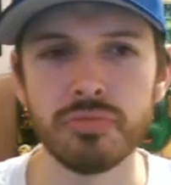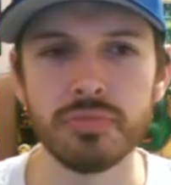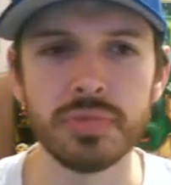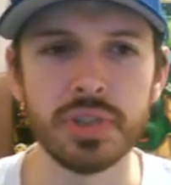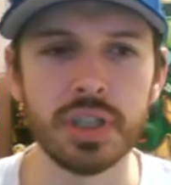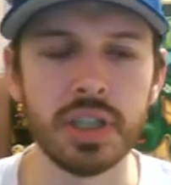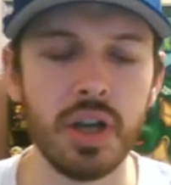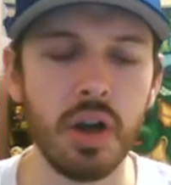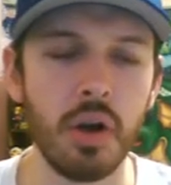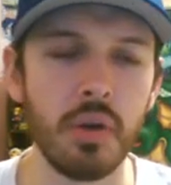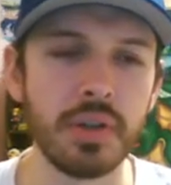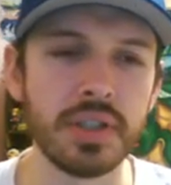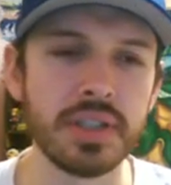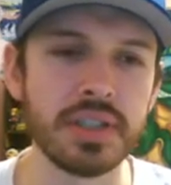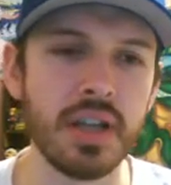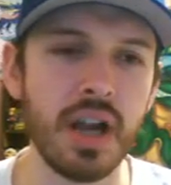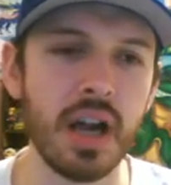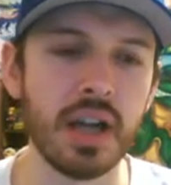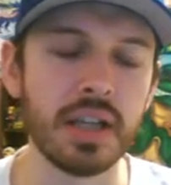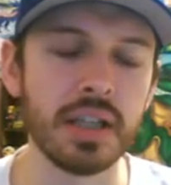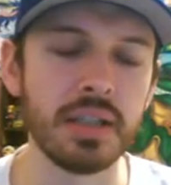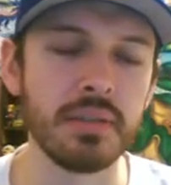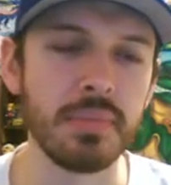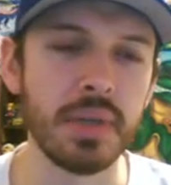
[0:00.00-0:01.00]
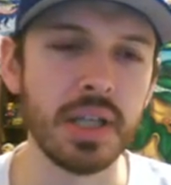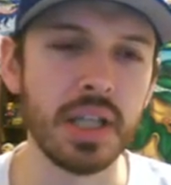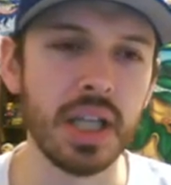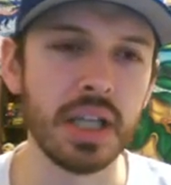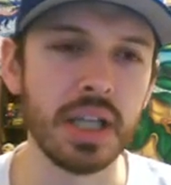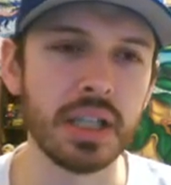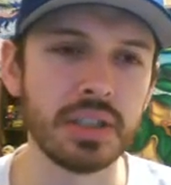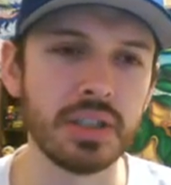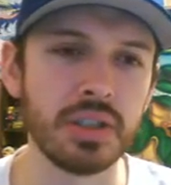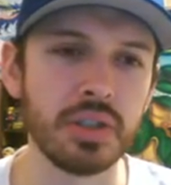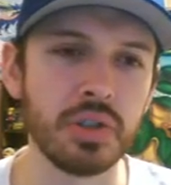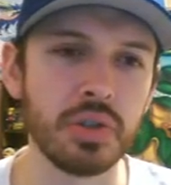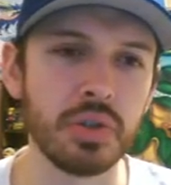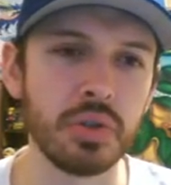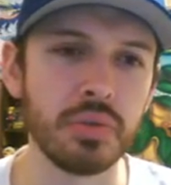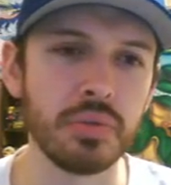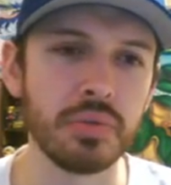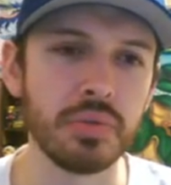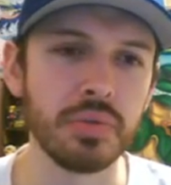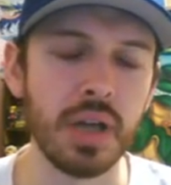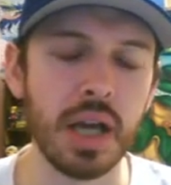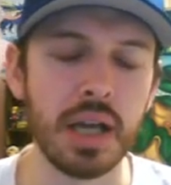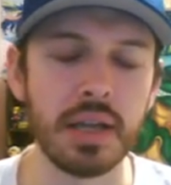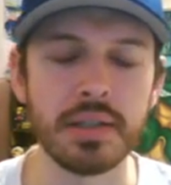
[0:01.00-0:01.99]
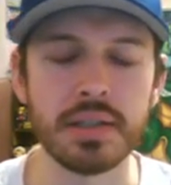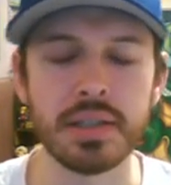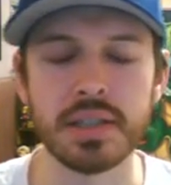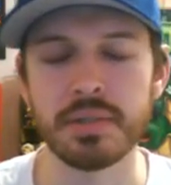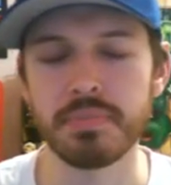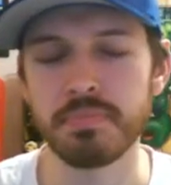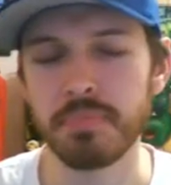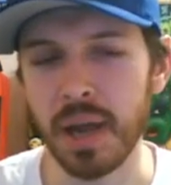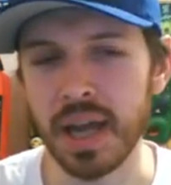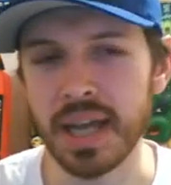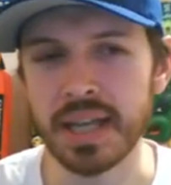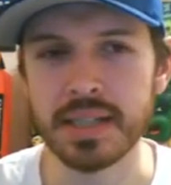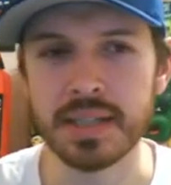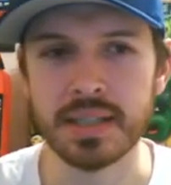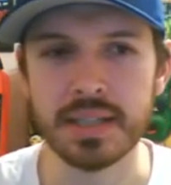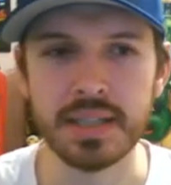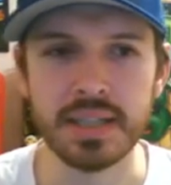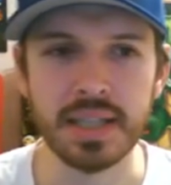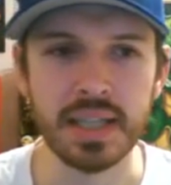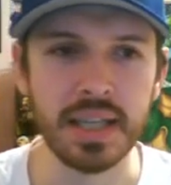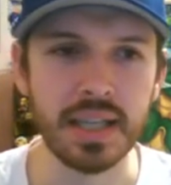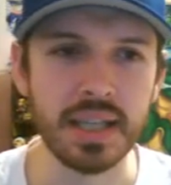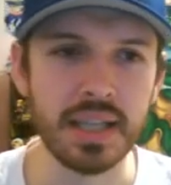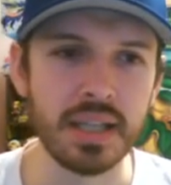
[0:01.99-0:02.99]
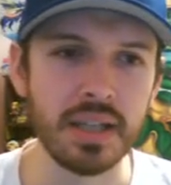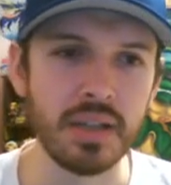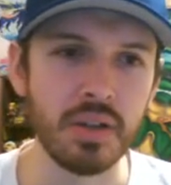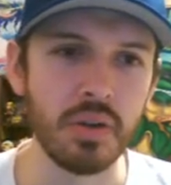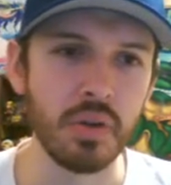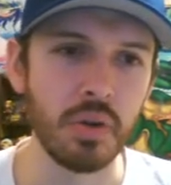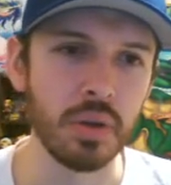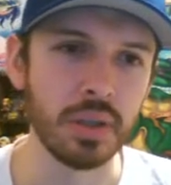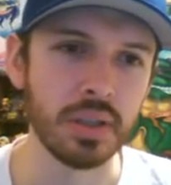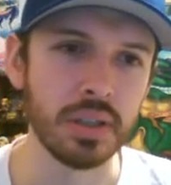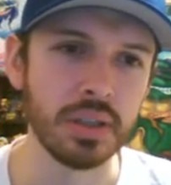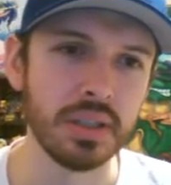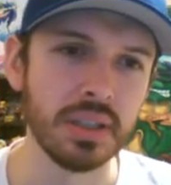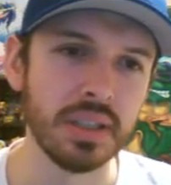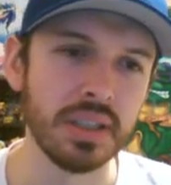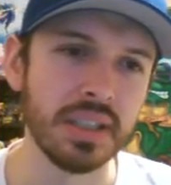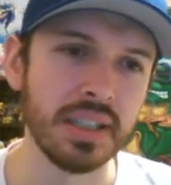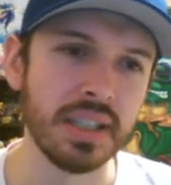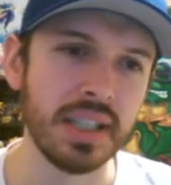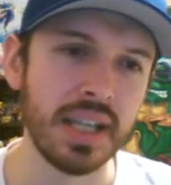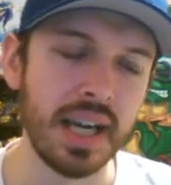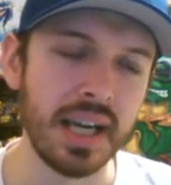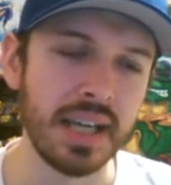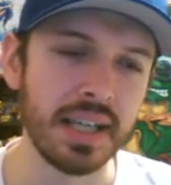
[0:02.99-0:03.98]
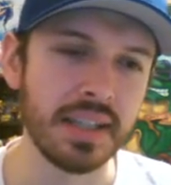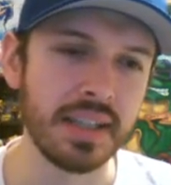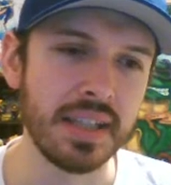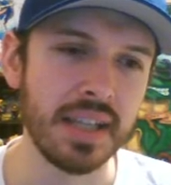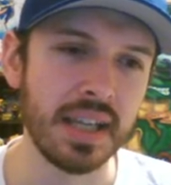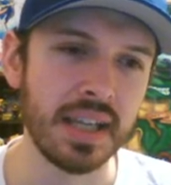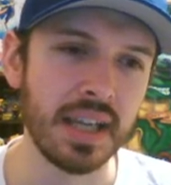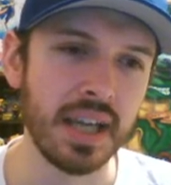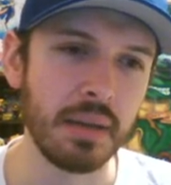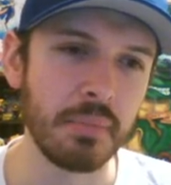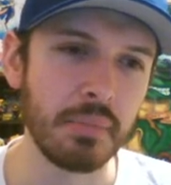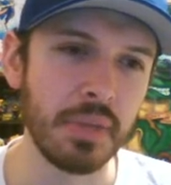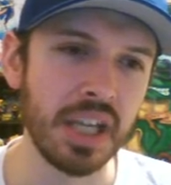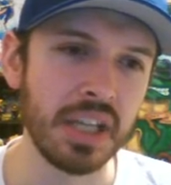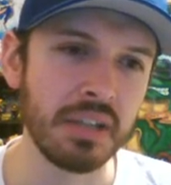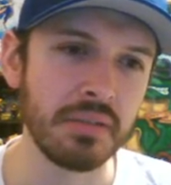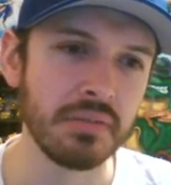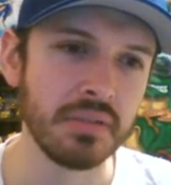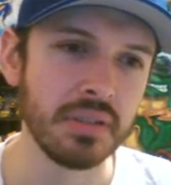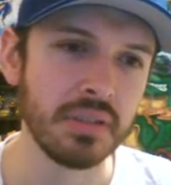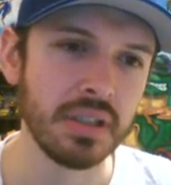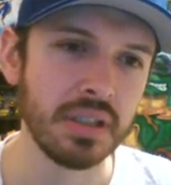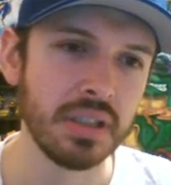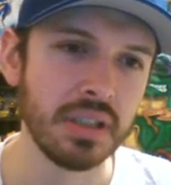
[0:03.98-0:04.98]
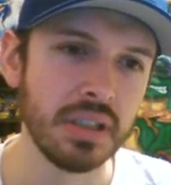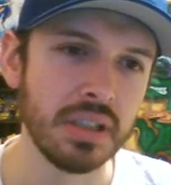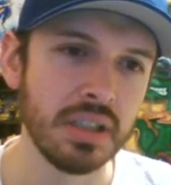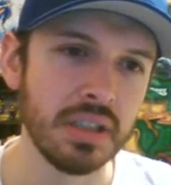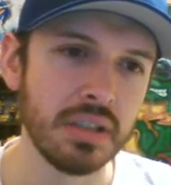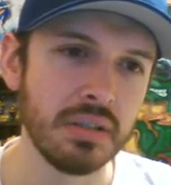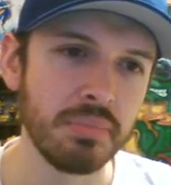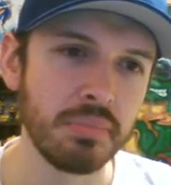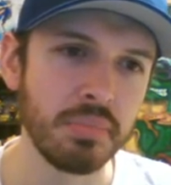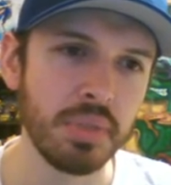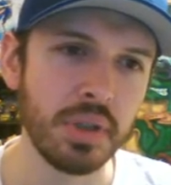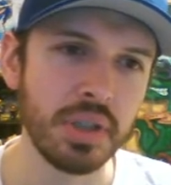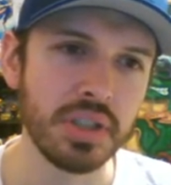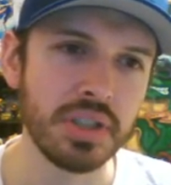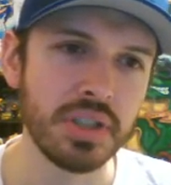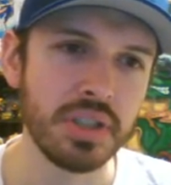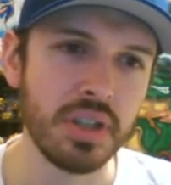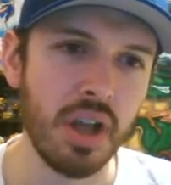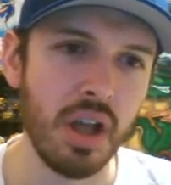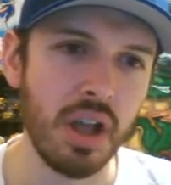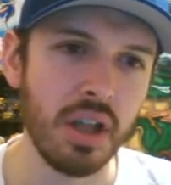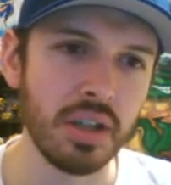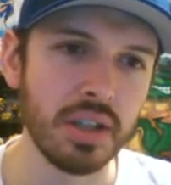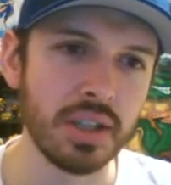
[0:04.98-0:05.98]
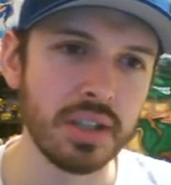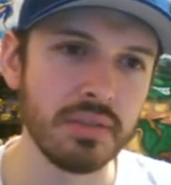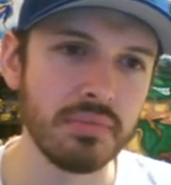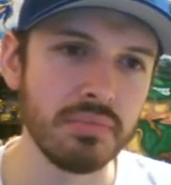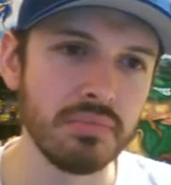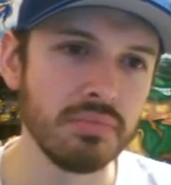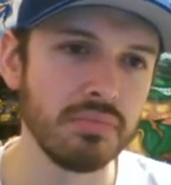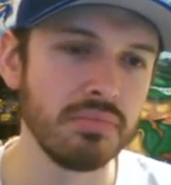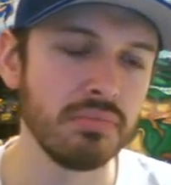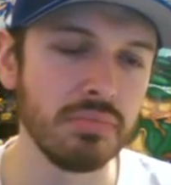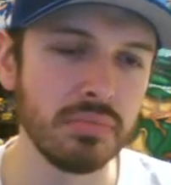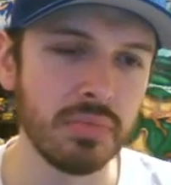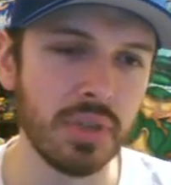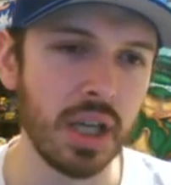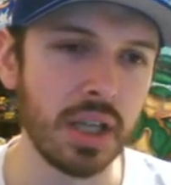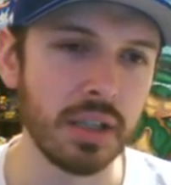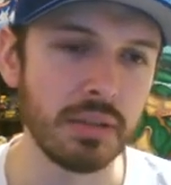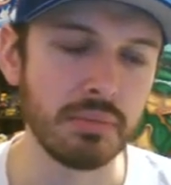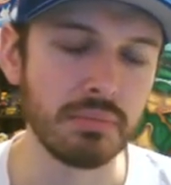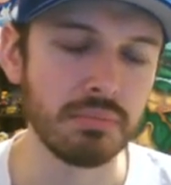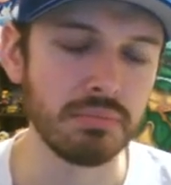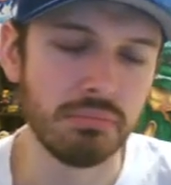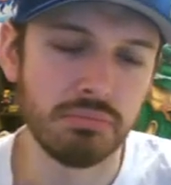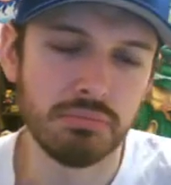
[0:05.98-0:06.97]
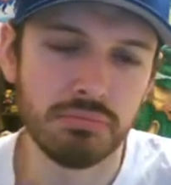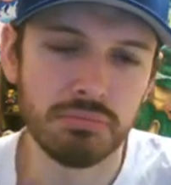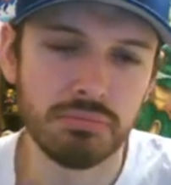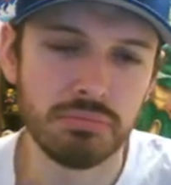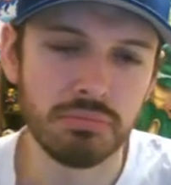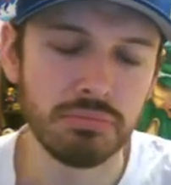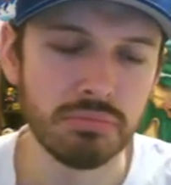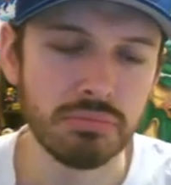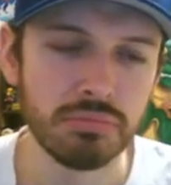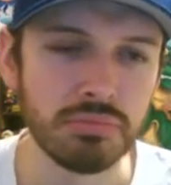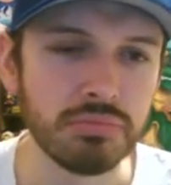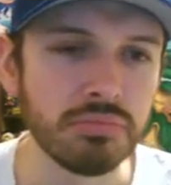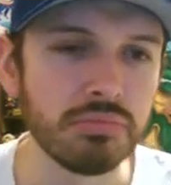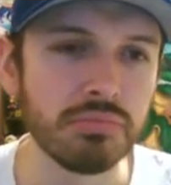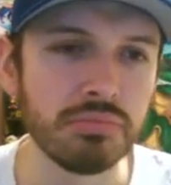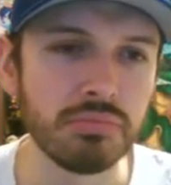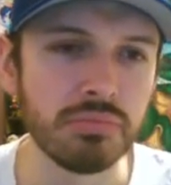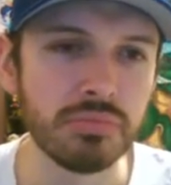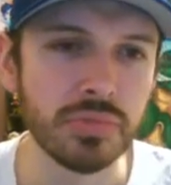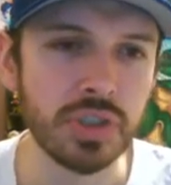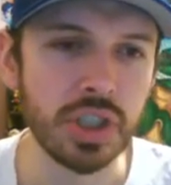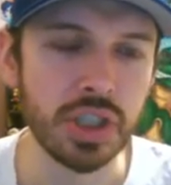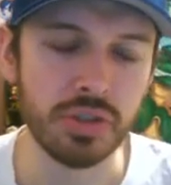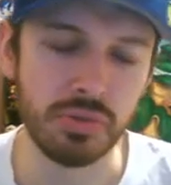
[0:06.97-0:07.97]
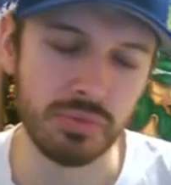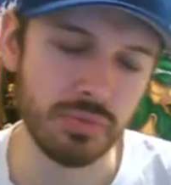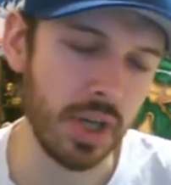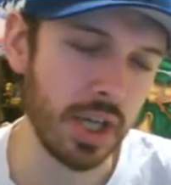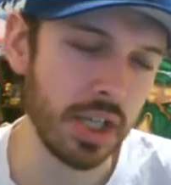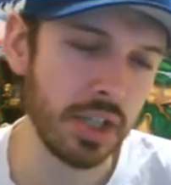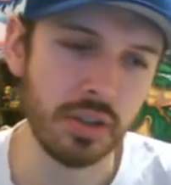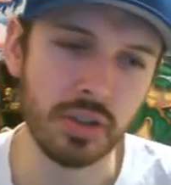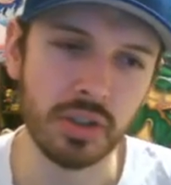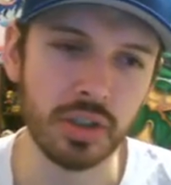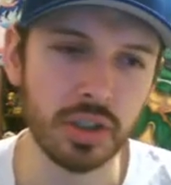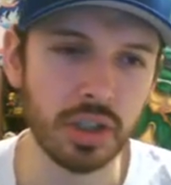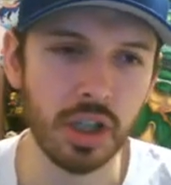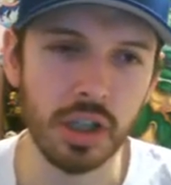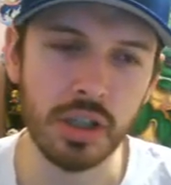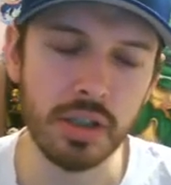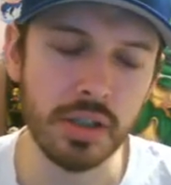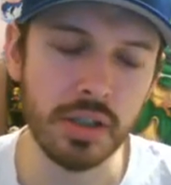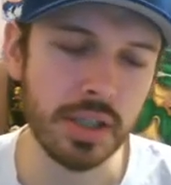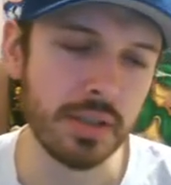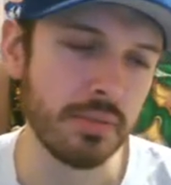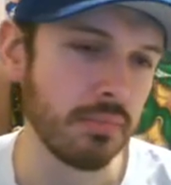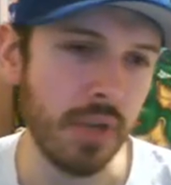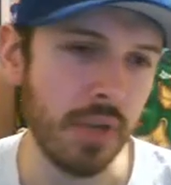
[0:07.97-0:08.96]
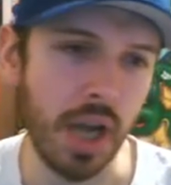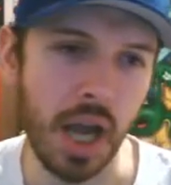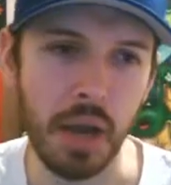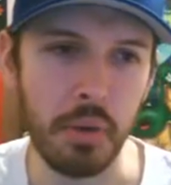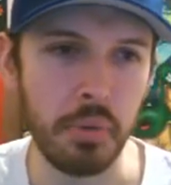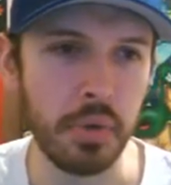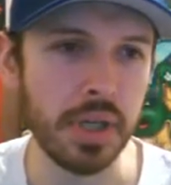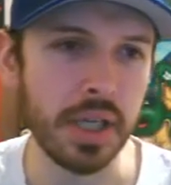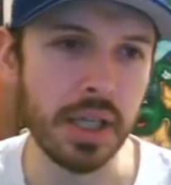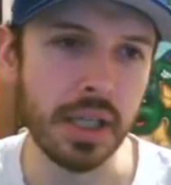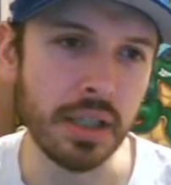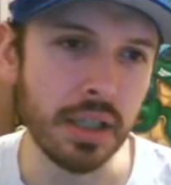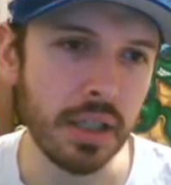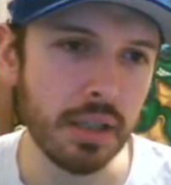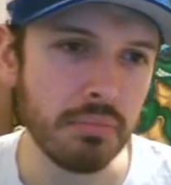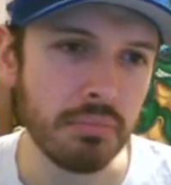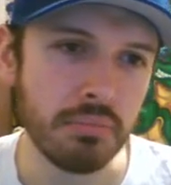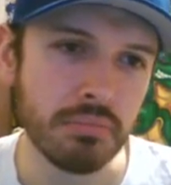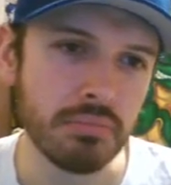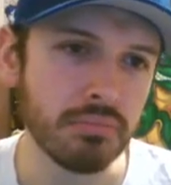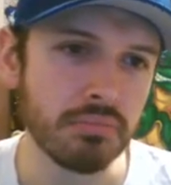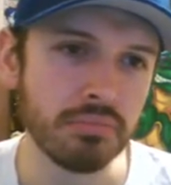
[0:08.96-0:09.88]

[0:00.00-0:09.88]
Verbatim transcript: You know, it's not going to be like too spicy or anything. I mean, pretty solid. Like, just regular curry. I would eat it.